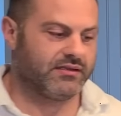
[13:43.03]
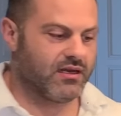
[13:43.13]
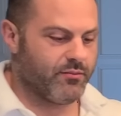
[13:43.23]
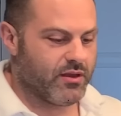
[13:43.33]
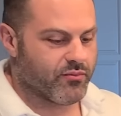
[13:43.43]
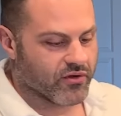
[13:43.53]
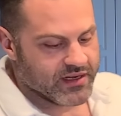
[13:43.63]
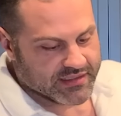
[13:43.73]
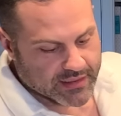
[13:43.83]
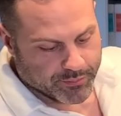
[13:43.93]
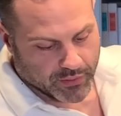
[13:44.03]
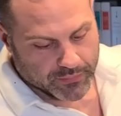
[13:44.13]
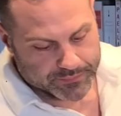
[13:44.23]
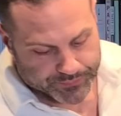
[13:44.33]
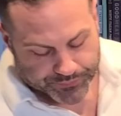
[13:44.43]
is gonna be pretty
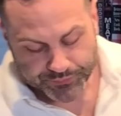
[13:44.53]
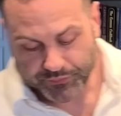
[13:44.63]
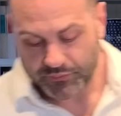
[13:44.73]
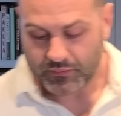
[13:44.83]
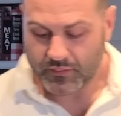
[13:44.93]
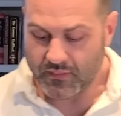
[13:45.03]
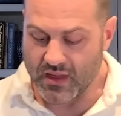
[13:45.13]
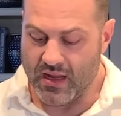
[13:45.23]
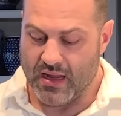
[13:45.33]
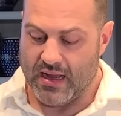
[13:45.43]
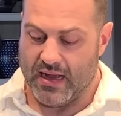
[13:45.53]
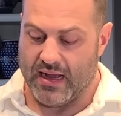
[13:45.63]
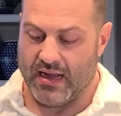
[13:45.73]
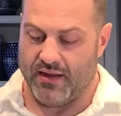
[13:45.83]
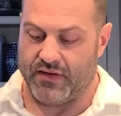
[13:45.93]
simple.
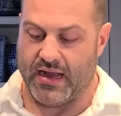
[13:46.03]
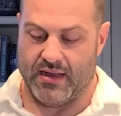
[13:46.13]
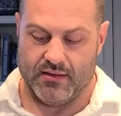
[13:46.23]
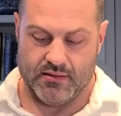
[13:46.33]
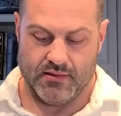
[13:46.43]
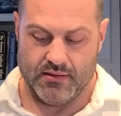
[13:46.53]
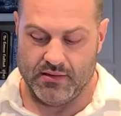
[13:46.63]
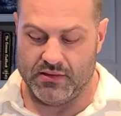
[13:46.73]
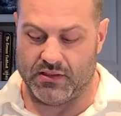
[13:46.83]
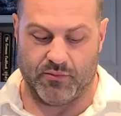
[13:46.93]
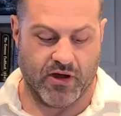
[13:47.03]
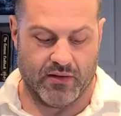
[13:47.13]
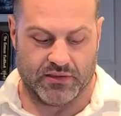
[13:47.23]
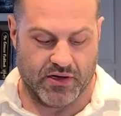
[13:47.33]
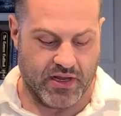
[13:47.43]
Uh, I've got some
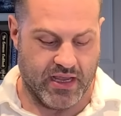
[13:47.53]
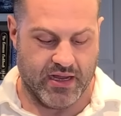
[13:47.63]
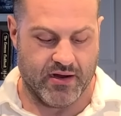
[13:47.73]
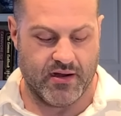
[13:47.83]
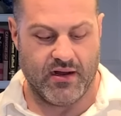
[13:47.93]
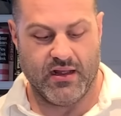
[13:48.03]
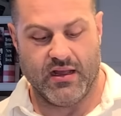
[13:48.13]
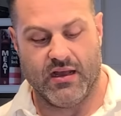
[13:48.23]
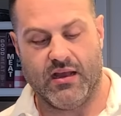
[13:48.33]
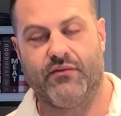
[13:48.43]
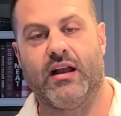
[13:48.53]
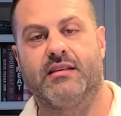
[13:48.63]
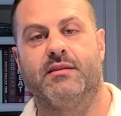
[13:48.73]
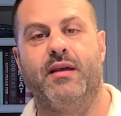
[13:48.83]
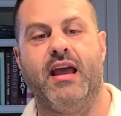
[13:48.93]
ground turkey here, I've
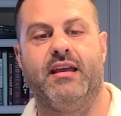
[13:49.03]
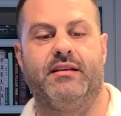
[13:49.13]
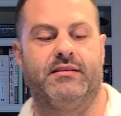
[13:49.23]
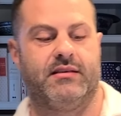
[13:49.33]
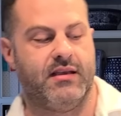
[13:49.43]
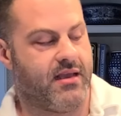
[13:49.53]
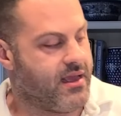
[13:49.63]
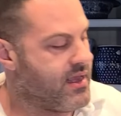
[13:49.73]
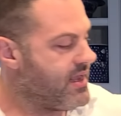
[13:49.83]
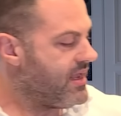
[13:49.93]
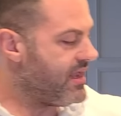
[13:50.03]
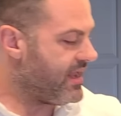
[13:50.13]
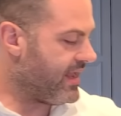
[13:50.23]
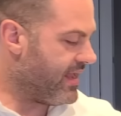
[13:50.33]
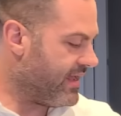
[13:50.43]
got some eggs,
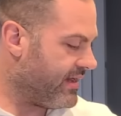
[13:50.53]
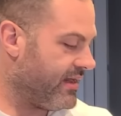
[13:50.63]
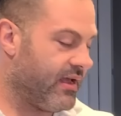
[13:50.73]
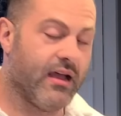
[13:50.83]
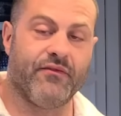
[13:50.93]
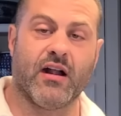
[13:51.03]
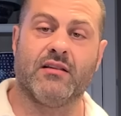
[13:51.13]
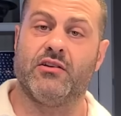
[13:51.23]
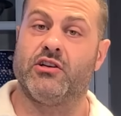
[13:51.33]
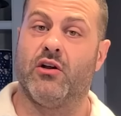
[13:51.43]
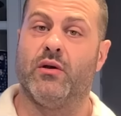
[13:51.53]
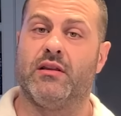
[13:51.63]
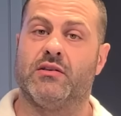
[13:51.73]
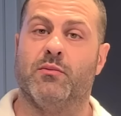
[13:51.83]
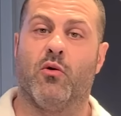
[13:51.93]
and I forgot to show it
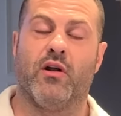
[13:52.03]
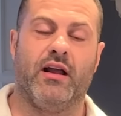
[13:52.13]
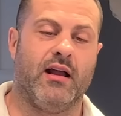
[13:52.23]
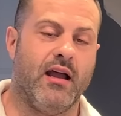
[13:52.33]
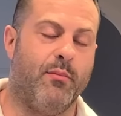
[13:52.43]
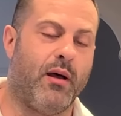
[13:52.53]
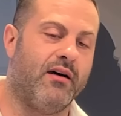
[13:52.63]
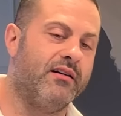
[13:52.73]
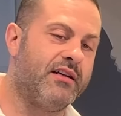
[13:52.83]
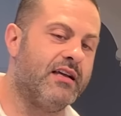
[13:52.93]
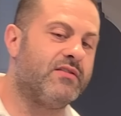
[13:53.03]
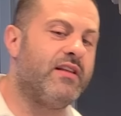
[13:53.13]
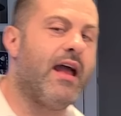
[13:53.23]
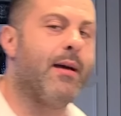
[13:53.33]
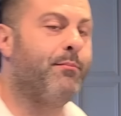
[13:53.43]
this morning. I apologize
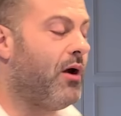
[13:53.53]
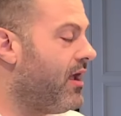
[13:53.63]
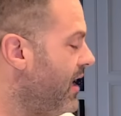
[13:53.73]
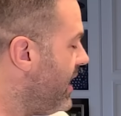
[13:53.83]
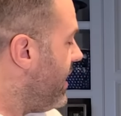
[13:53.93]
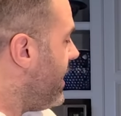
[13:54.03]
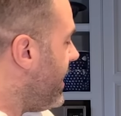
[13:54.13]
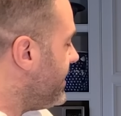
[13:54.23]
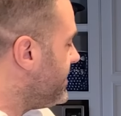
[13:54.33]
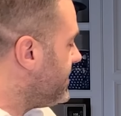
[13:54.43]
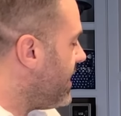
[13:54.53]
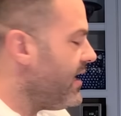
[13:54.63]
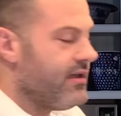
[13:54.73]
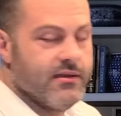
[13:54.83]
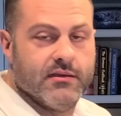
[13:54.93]
for that, but I
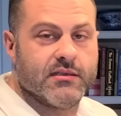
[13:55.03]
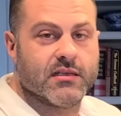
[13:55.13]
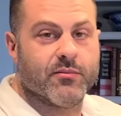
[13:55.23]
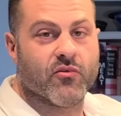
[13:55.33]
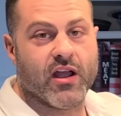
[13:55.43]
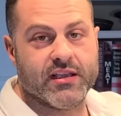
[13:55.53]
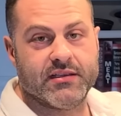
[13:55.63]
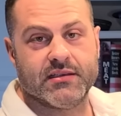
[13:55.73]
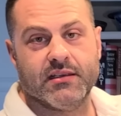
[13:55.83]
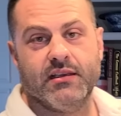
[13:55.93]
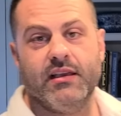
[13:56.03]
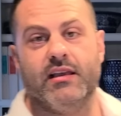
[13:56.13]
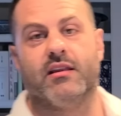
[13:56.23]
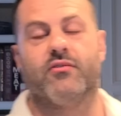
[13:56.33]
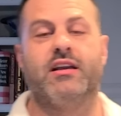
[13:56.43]
set some rice
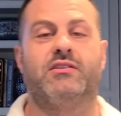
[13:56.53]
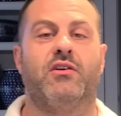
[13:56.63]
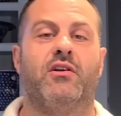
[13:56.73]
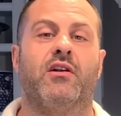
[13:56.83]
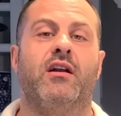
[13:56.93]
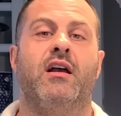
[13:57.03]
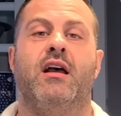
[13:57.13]
in the rice cooker